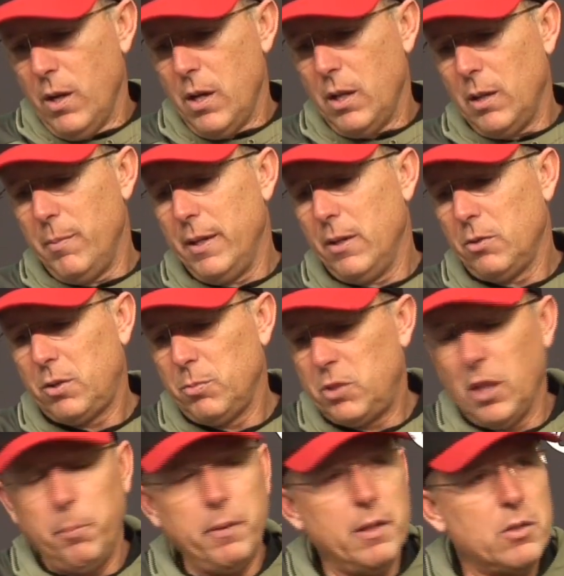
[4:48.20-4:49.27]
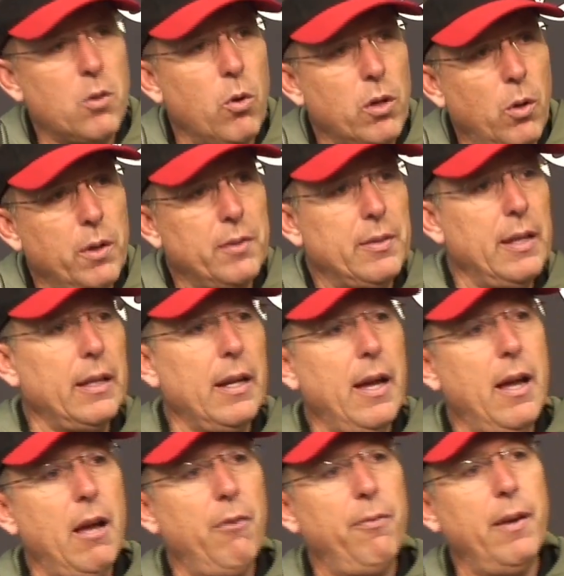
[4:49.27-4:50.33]
Well, I mean, there was some chippiness going on in the second
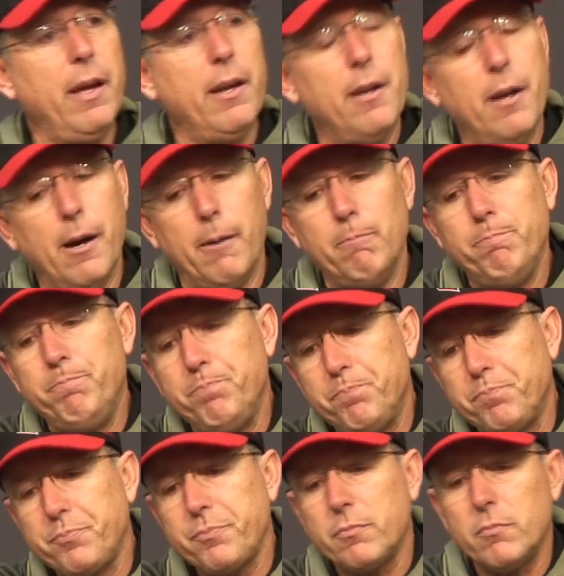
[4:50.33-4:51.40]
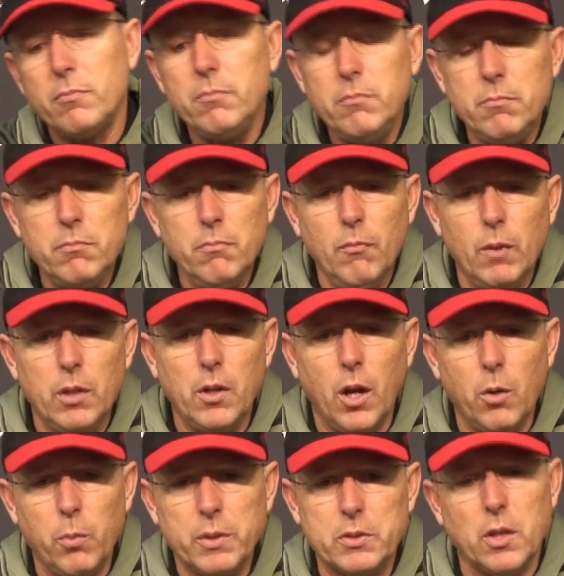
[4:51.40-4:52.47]
half. And, you
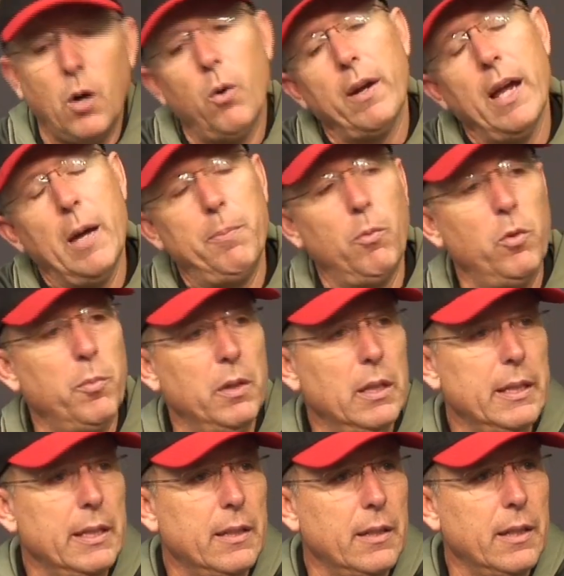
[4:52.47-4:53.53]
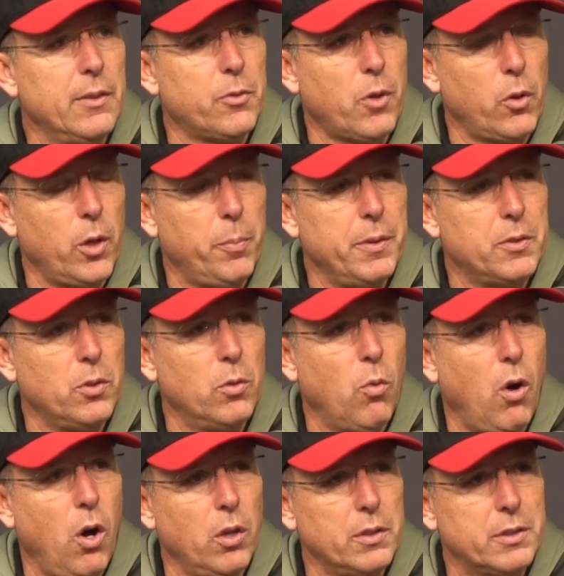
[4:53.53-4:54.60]
know, we saw what happened with Malik get thrown up into the
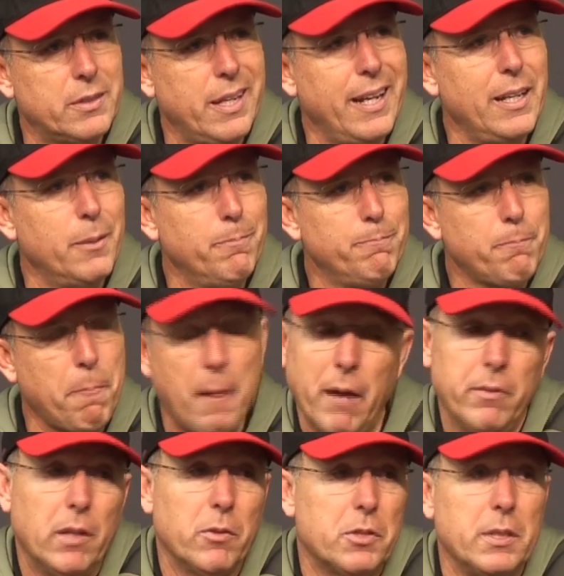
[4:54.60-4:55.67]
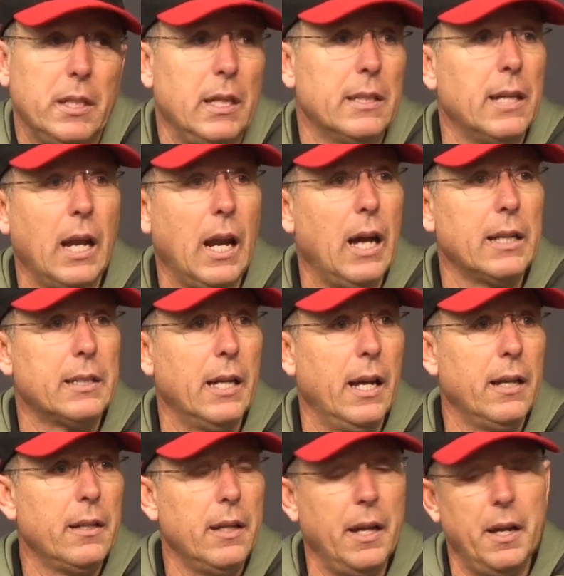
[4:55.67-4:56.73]
wall of the stadium. I've never seen anything like
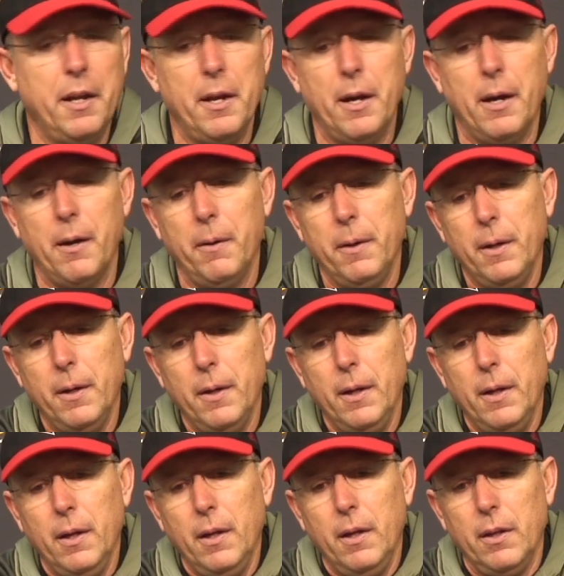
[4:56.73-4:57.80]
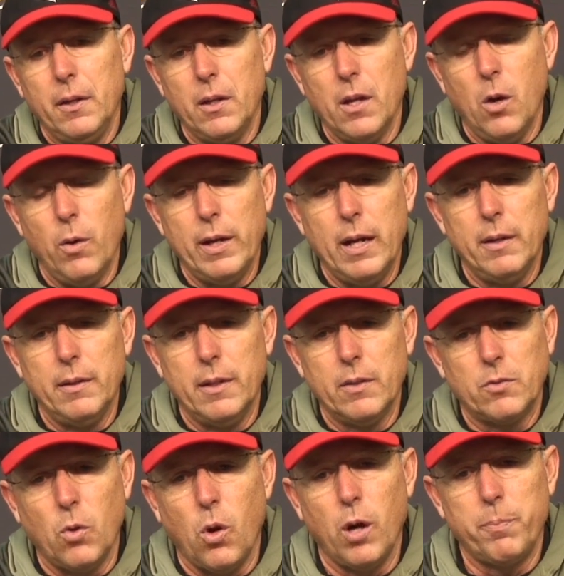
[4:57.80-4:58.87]
that. And, you know, and I, you know,
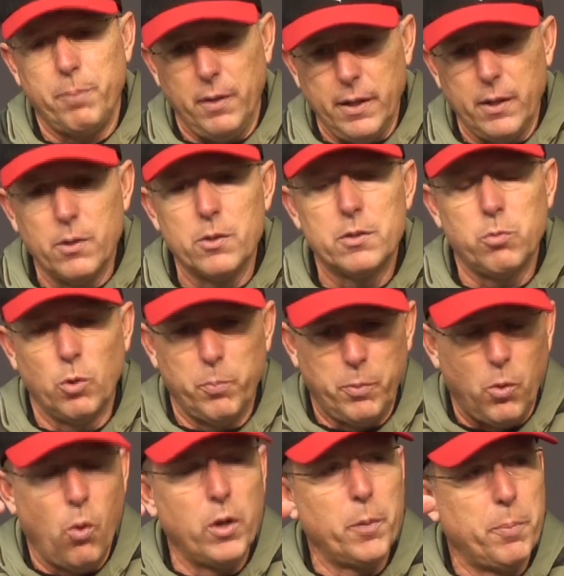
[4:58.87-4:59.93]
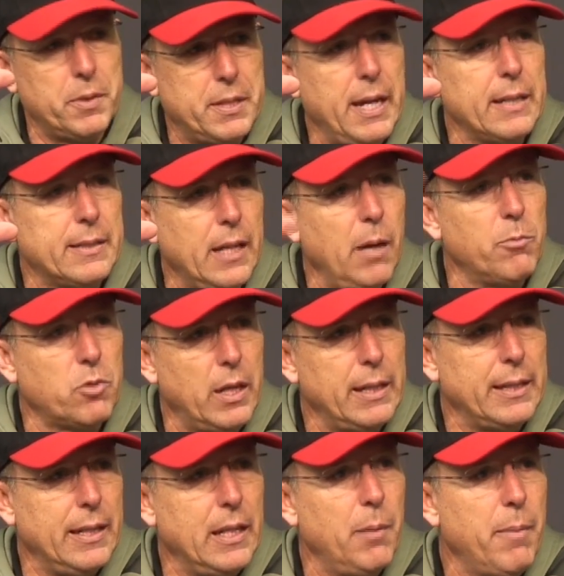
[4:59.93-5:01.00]
so our players were going to protect him, trying
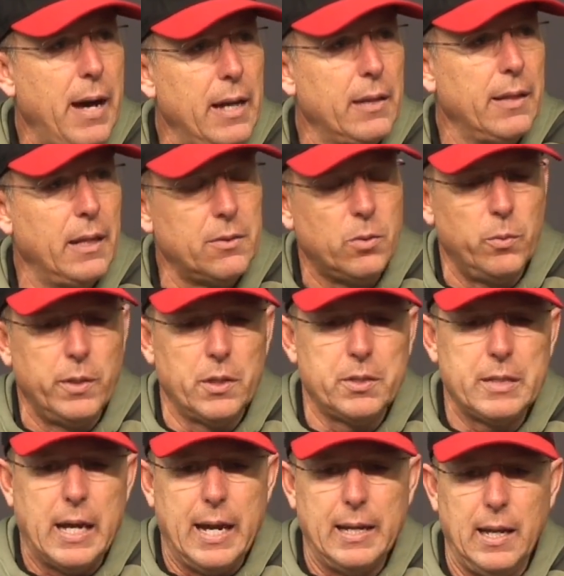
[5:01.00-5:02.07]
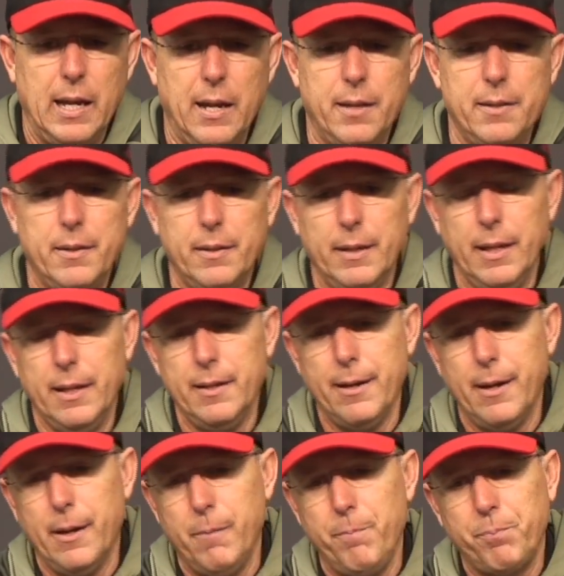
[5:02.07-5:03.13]
to get him out of that. It's on their sideline. And,
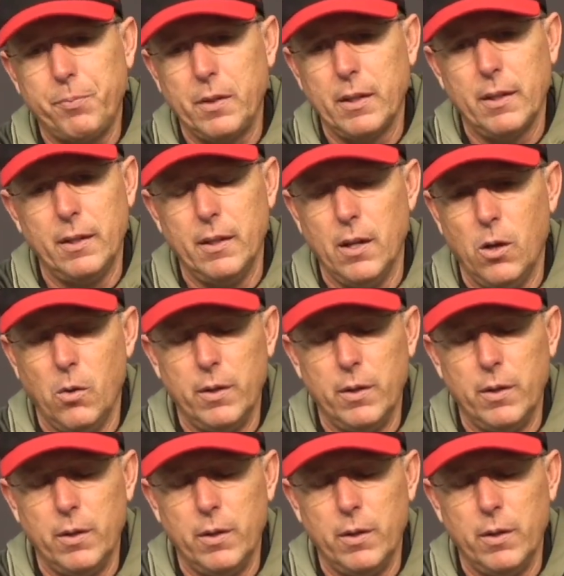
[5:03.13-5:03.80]
you know,